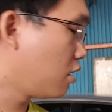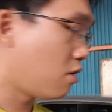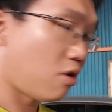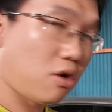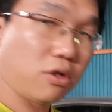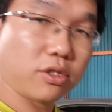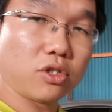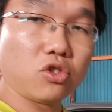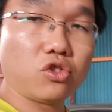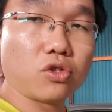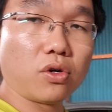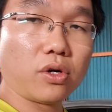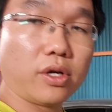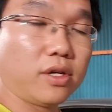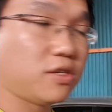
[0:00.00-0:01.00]
all the
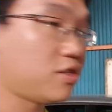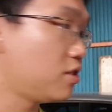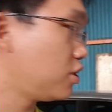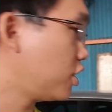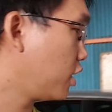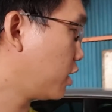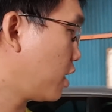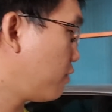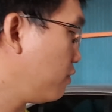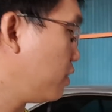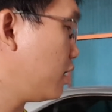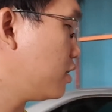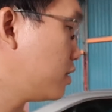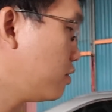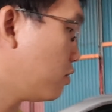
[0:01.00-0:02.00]
joints, check that
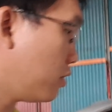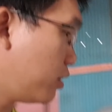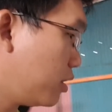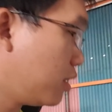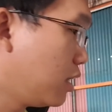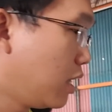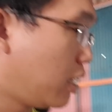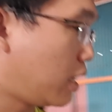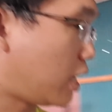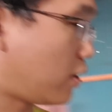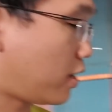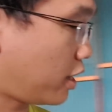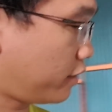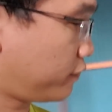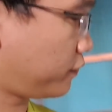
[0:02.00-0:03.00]
everything's in order. Now
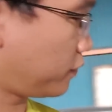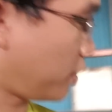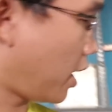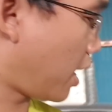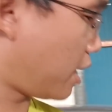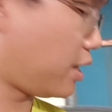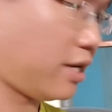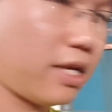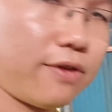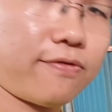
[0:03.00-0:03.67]
I've had the